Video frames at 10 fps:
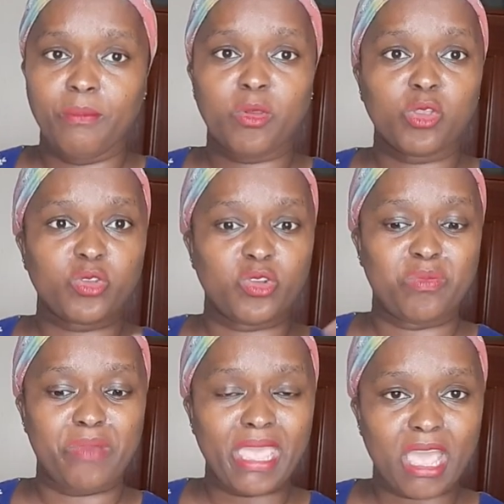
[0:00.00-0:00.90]
Because when
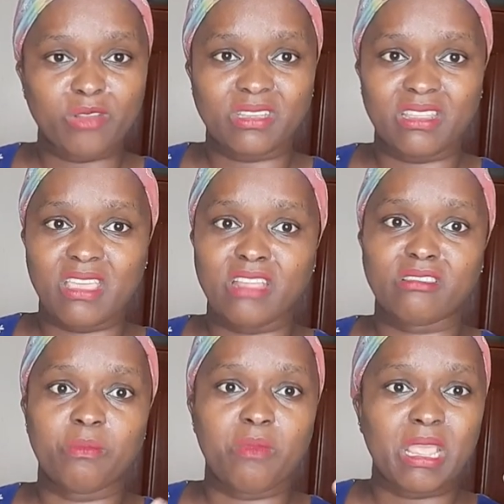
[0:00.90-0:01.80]
you buy outside there,
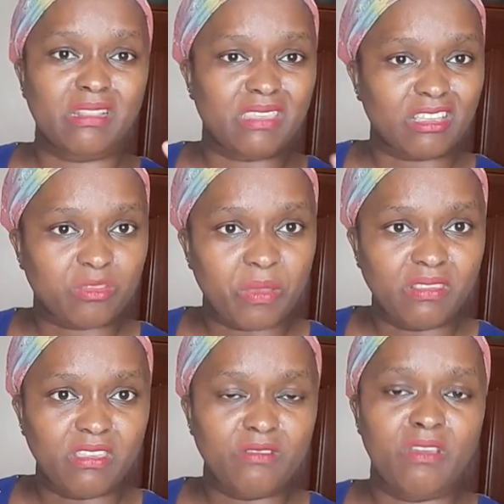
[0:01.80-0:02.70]
it's
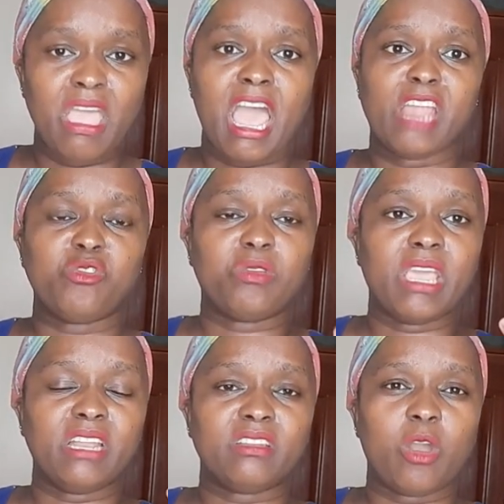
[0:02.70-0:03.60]
expensive. And you
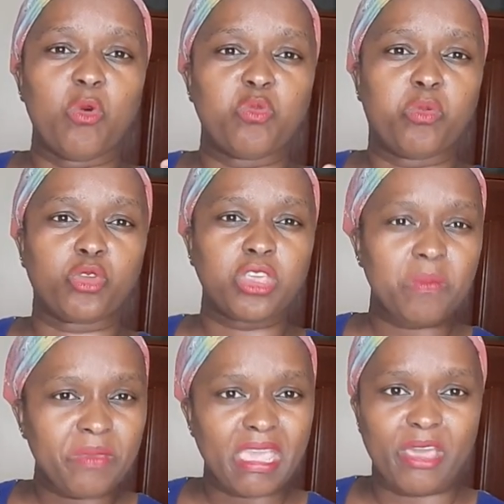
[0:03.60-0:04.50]
get
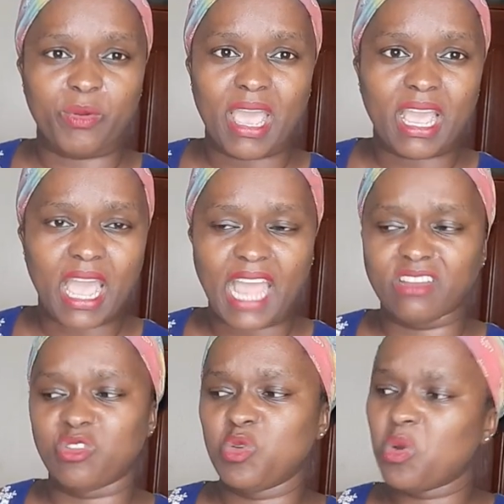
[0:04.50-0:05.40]
upshibi, araka.
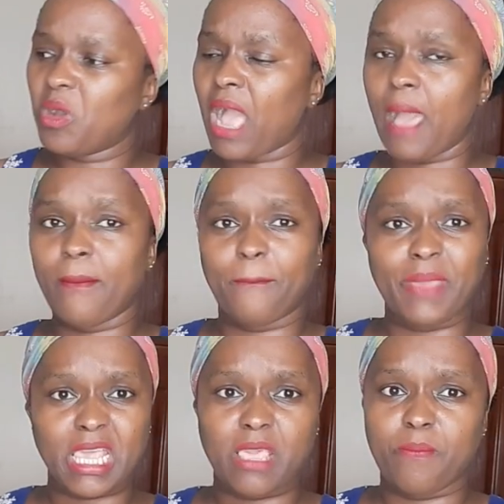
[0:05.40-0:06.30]
And you know, I'm
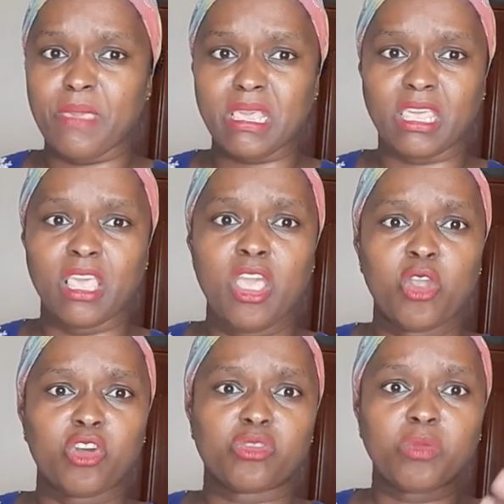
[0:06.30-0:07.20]
picky.
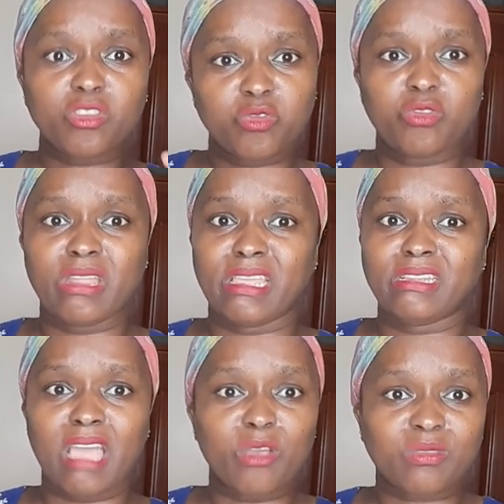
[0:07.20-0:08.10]
Because most food I
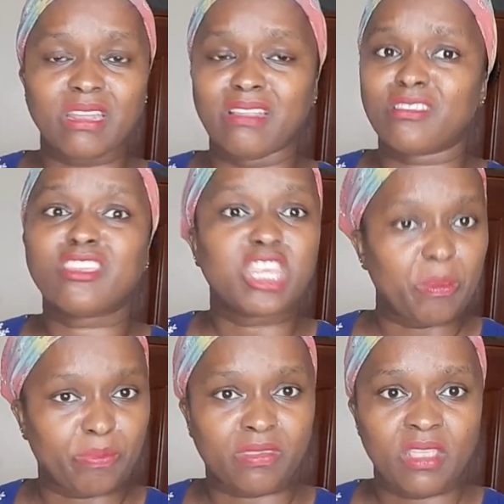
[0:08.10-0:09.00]
eat outside is
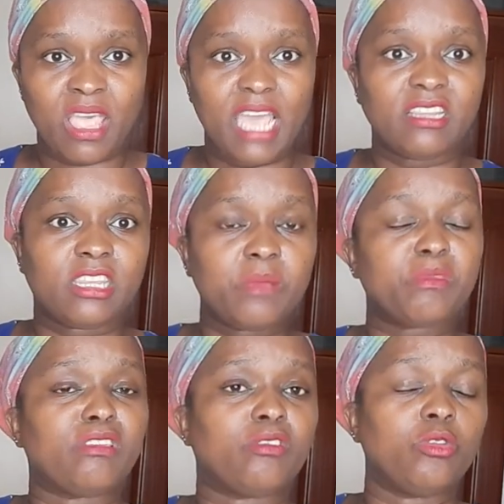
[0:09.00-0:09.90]
chips. And
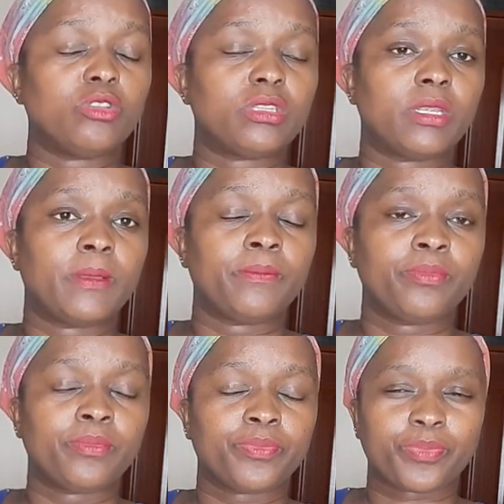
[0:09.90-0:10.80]
chips is not
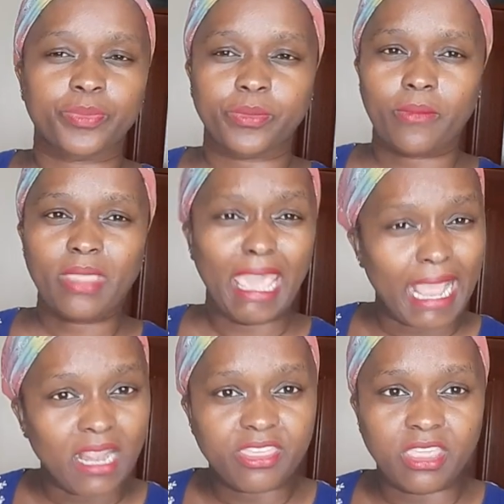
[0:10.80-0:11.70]

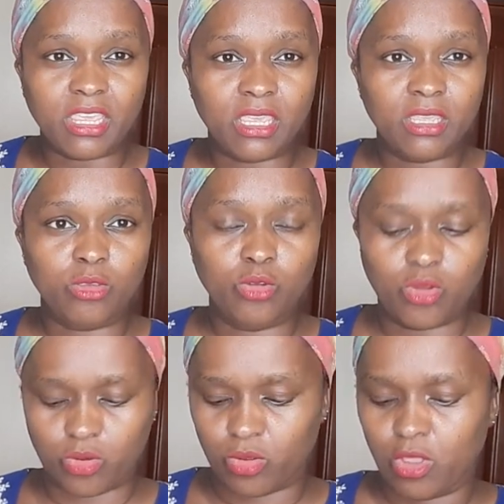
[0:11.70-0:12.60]
healthy, you
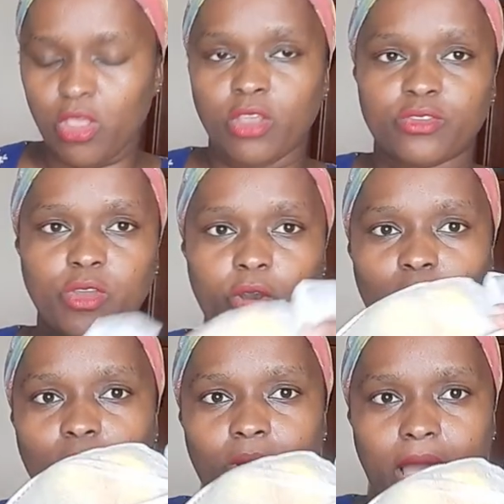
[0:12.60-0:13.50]
know.
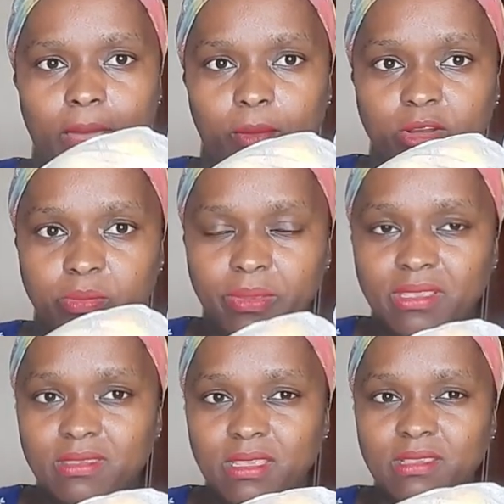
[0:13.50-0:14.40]
So, I bought
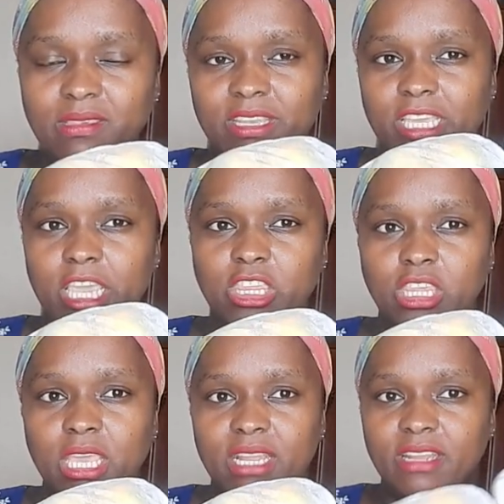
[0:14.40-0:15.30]
pixies, a
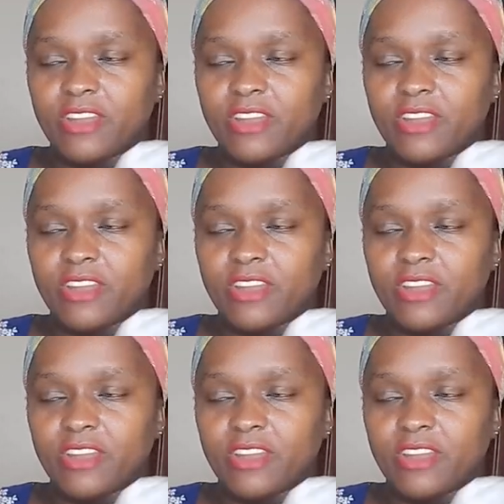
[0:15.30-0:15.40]
kg at